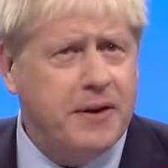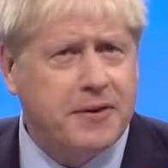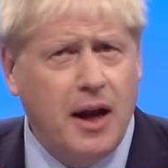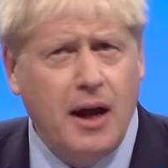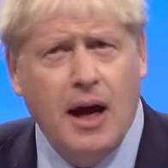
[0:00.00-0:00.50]
And
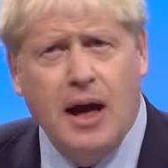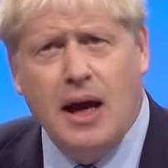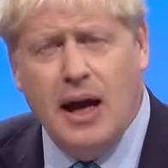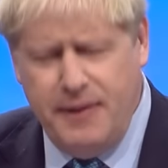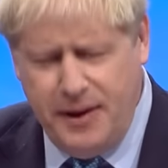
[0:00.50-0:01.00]
I,
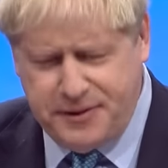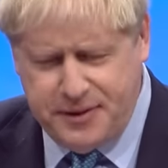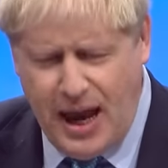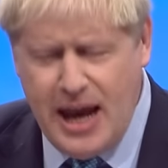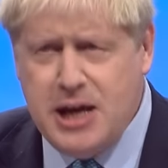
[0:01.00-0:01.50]
in this
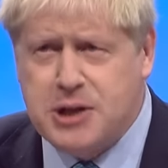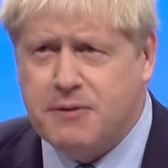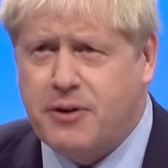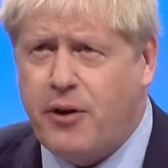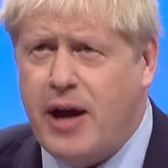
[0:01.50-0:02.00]
age of
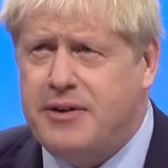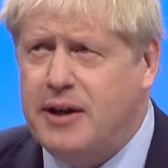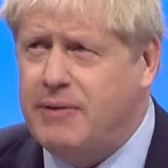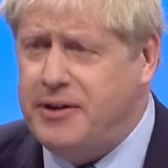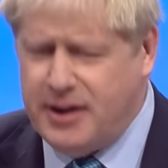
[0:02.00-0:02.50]
creative
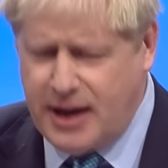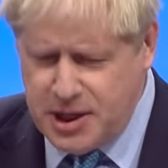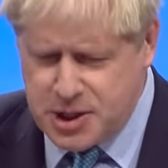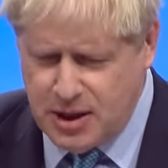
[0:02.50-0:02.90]
litigation,